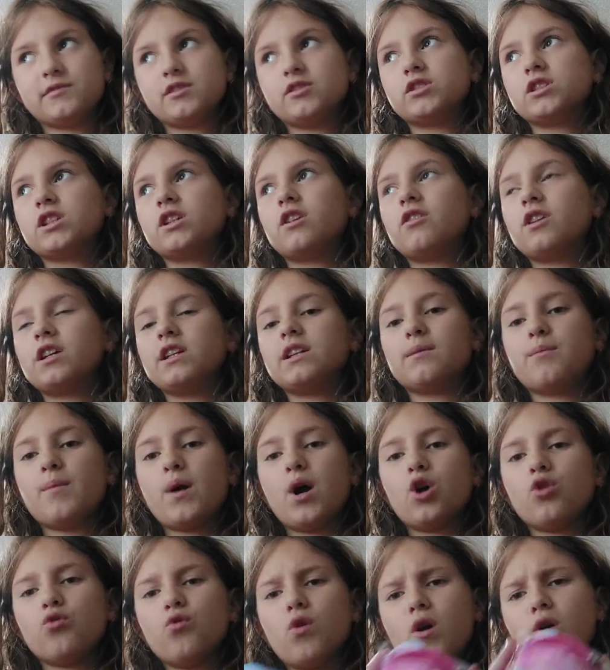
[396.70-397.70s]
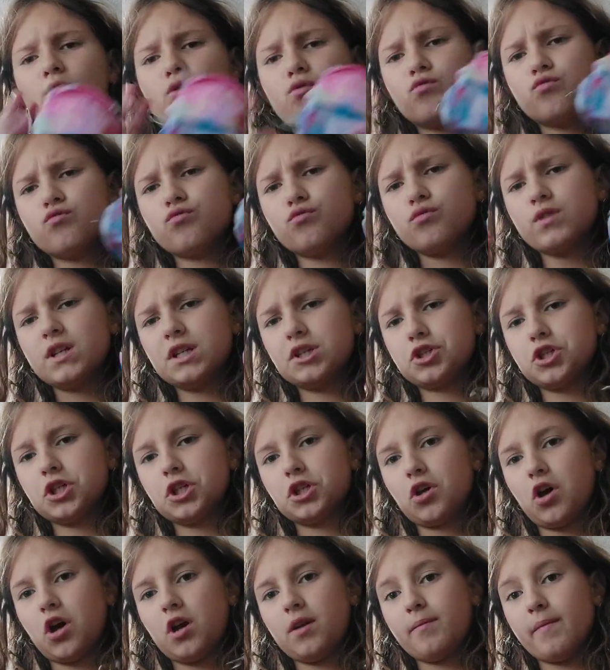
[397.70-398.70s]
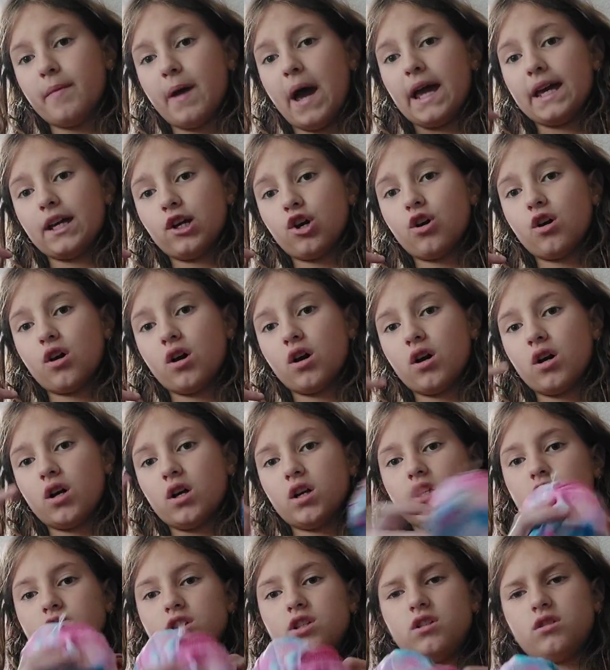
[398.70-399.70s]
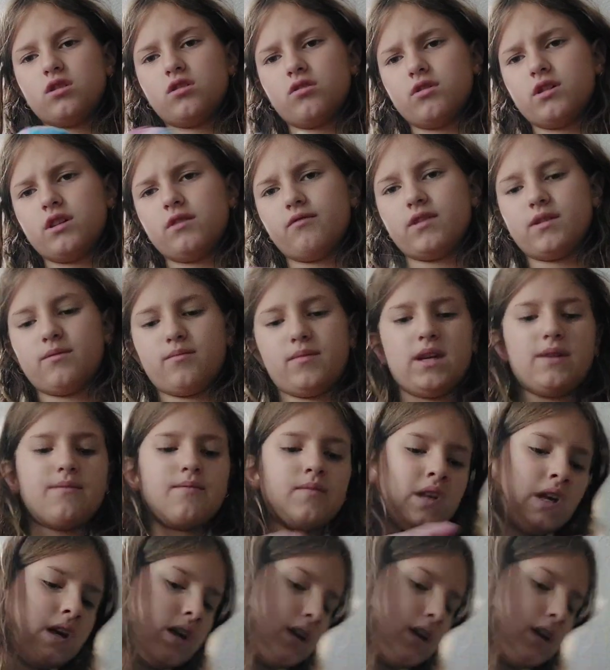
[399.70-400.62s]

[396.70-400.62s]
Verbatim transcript: We're going tomorrow, and she's on my car. She's going with me.